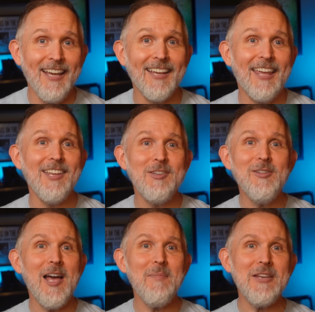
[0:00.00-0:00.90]
Can you
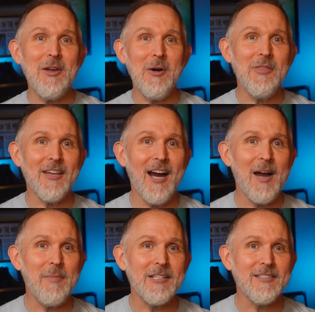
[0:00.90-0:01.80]
let me know in the
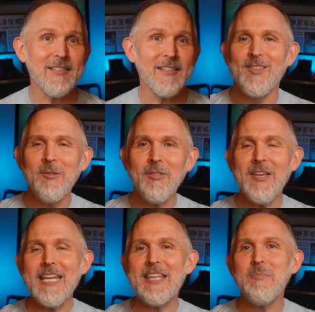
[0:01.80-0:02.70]
comments? The other
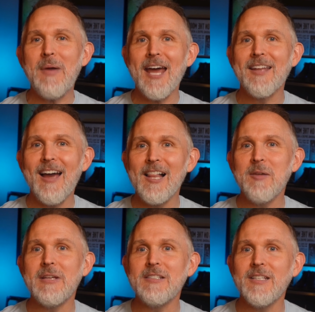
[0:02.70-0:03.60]
thing in the bad
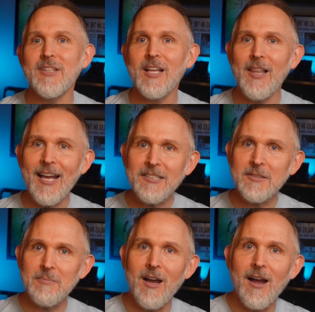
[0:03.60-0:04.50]
column is that the
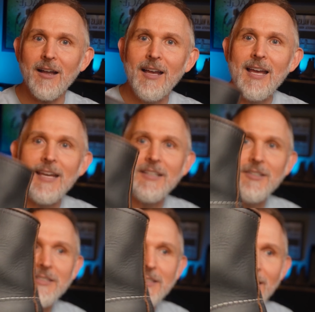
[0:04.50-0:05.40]
classic moc
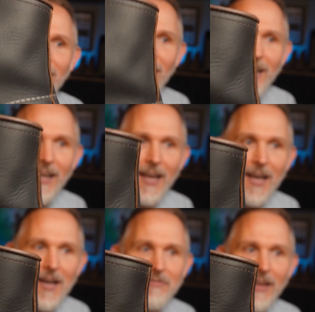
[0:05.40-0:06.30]
does not
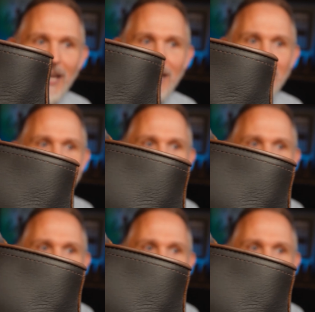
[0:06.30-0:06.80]
have any